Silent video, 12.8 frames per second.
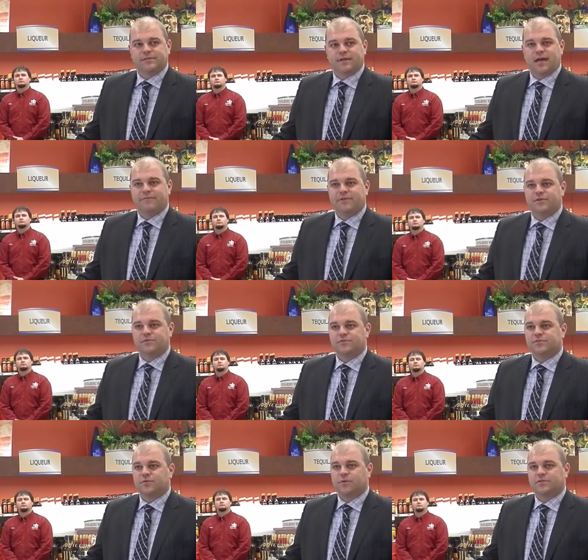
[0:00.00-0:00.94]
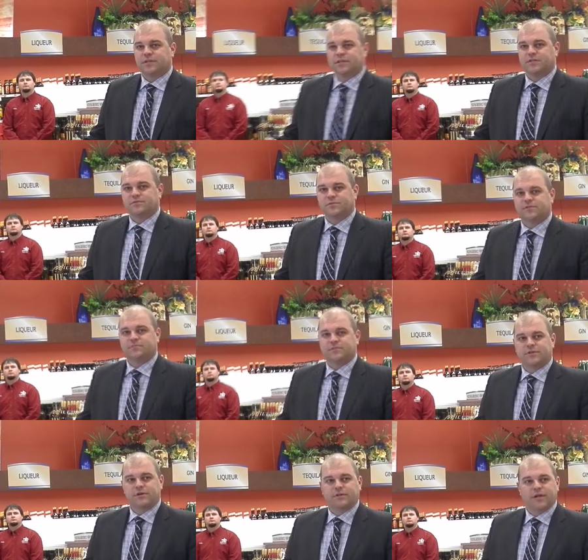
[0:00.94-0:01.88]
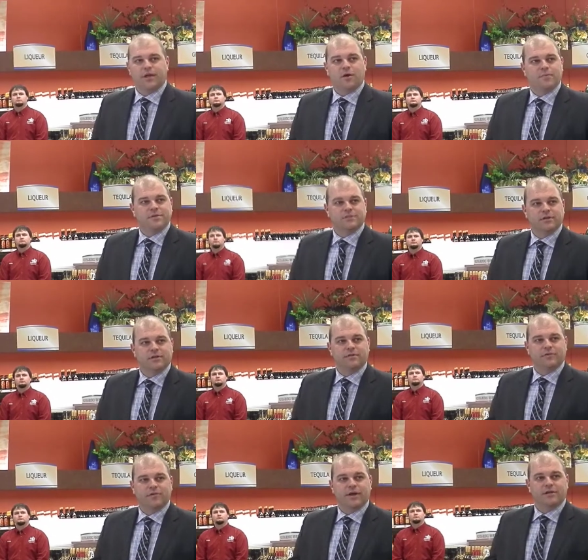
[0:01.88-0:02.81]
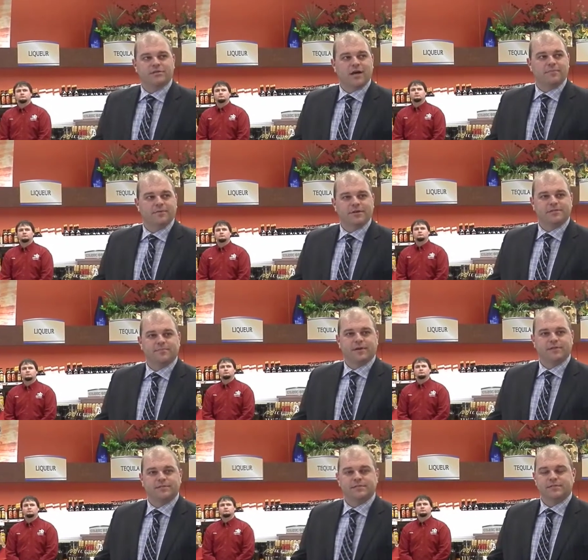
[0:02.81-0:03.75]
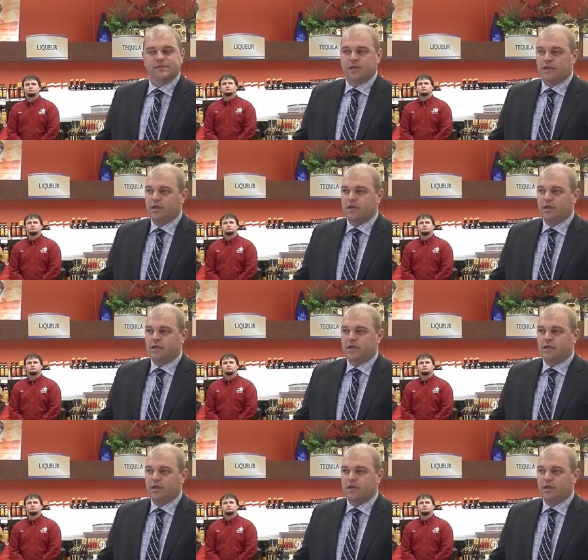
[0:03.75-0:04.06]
and having new stores like this one will certainly help us to deliver great shopping experiences